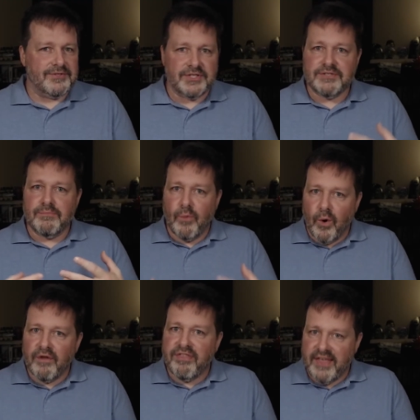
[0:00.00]
are just
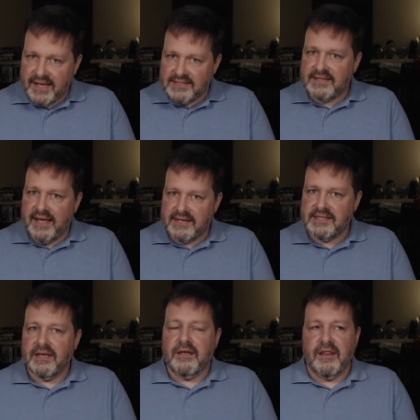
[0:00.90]
more things that
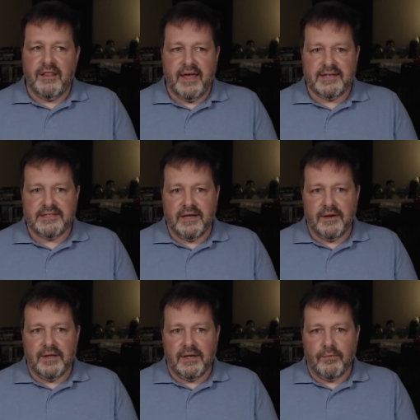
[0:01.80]

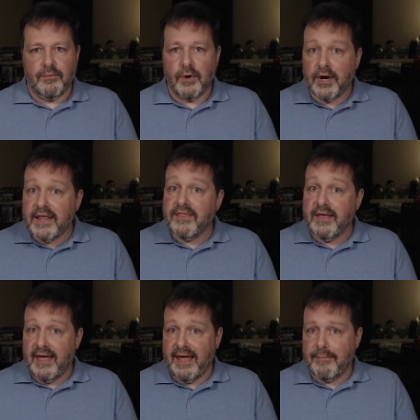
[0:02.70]
were in the
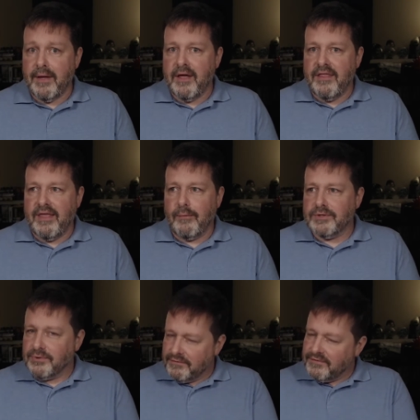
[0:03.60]
game that we're
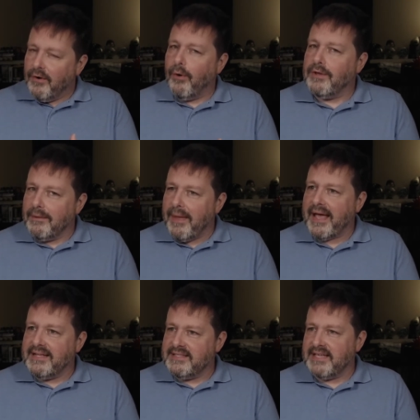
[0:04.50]
sort of holding
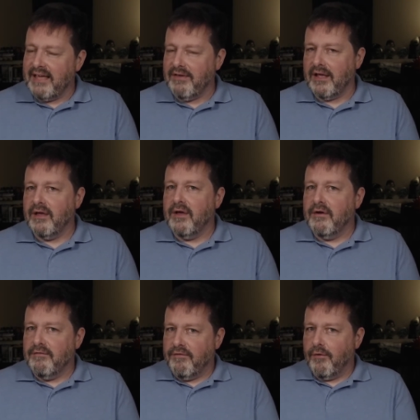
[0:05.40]
back and saving
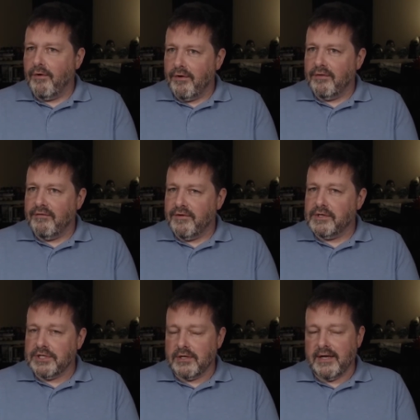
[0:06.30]
for the
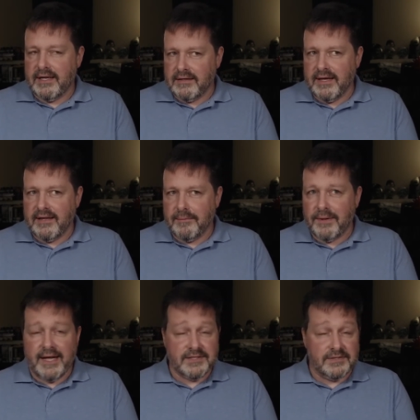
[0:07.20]
future. And the
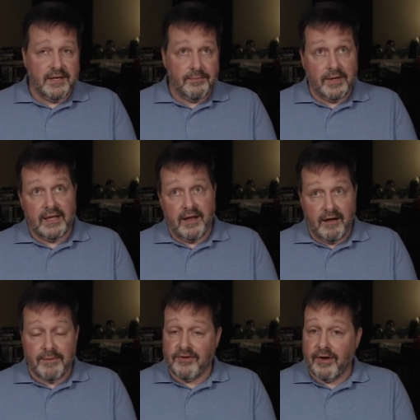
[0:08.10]
plans that we
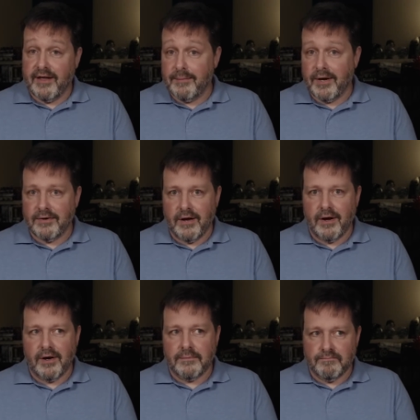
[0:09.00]
have been talking about
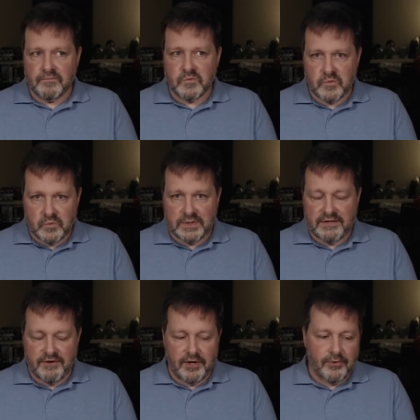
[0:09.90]
are
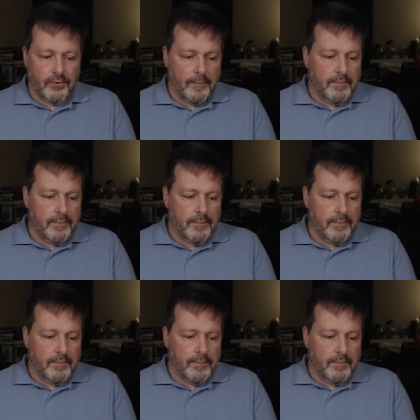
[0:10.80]
really very cool.